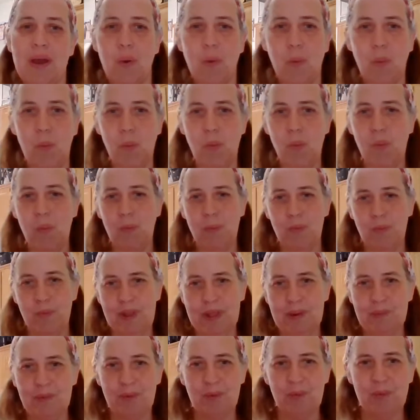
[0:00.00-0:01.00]

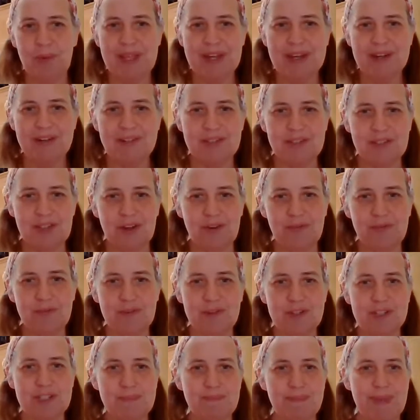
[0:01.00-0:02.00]
were winners. Our
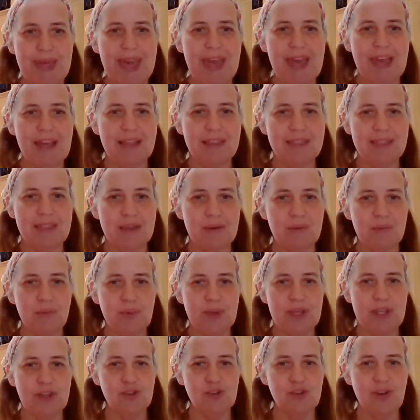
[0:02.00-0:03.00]
first bag that
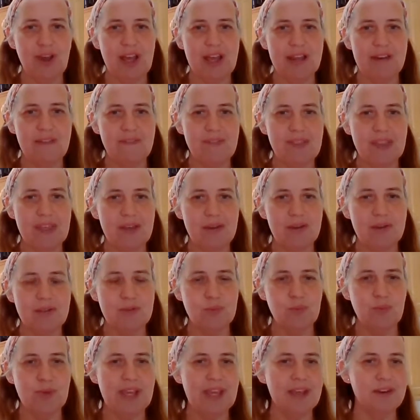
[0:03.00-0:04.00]
we tried of
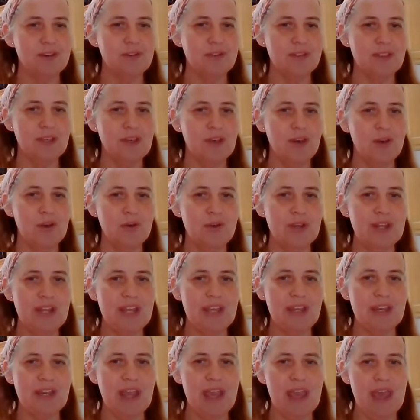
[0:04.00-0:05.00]
those, we entered the code
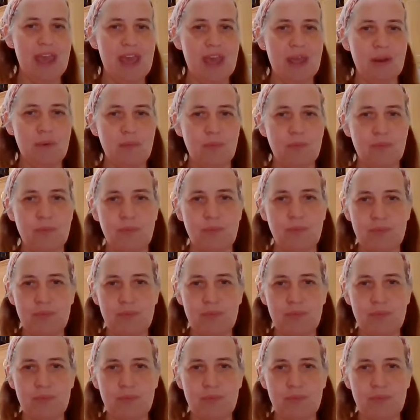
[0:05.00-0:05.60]
in, and